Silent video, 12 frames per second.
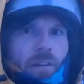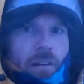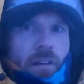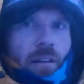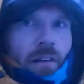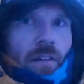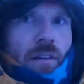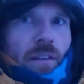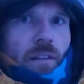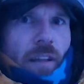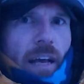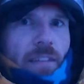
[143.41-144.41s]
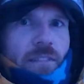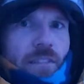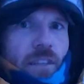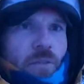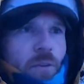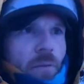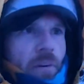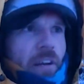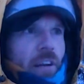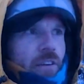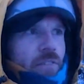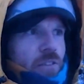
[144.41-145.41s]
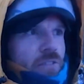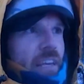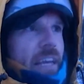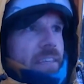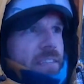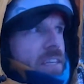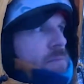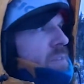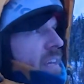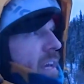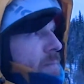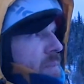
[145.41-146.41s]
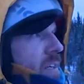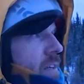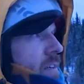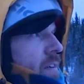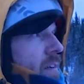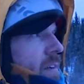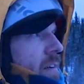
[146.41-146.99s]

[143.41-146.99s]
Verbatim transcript: Oh, really? Last year when we were here, there's 8 teams camped here.